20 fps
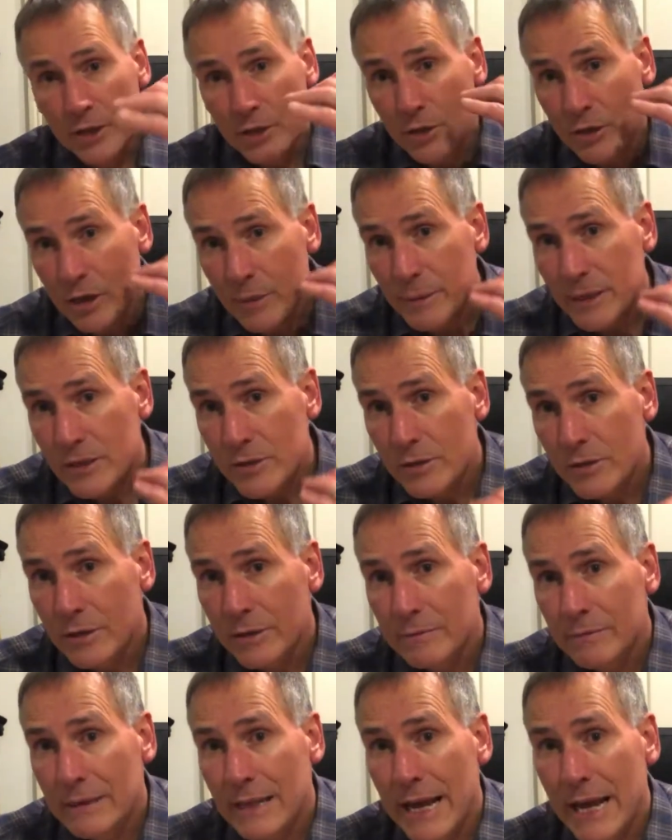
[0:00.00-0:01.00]
you're going to be
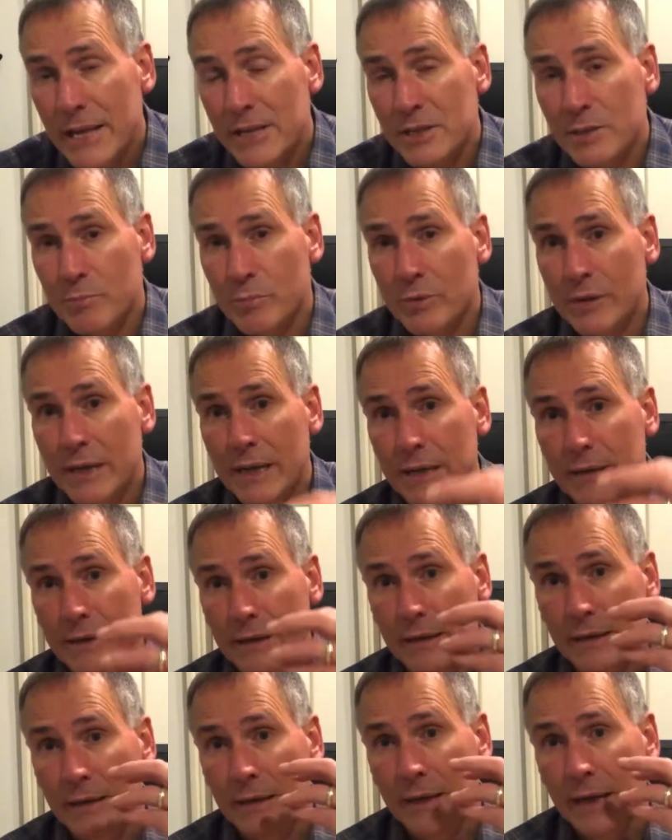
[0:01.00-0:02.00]
doing less
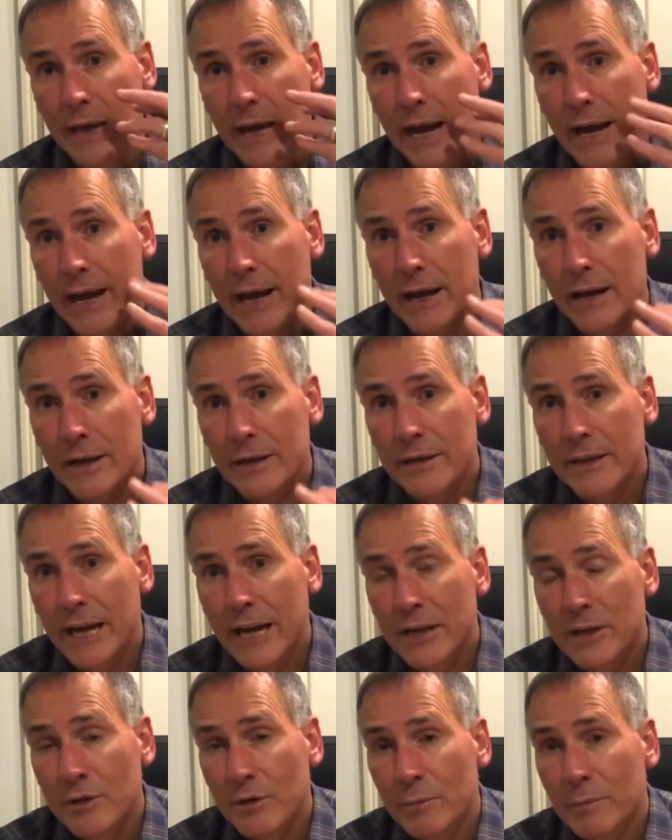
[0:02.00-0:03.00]
breathing,
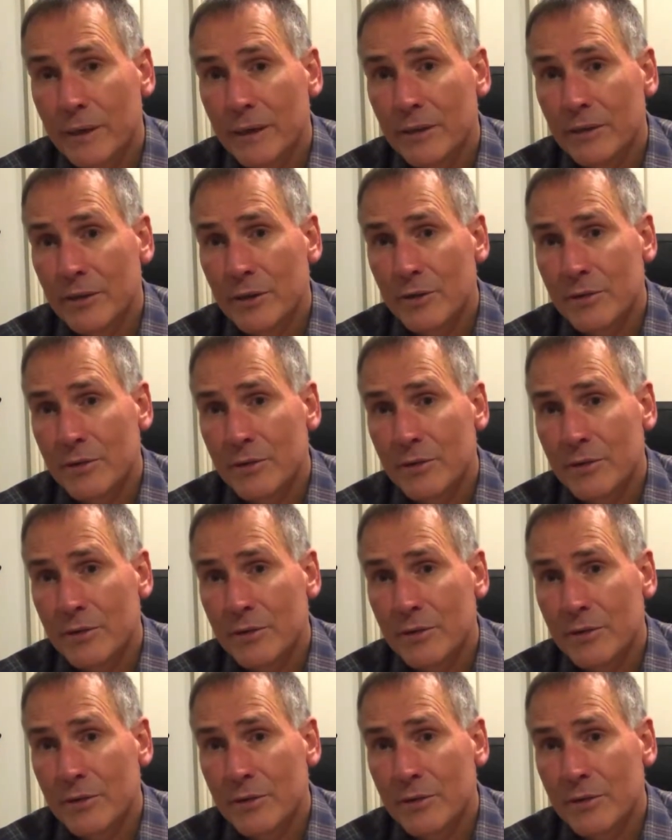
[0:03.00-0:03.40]
and you'll be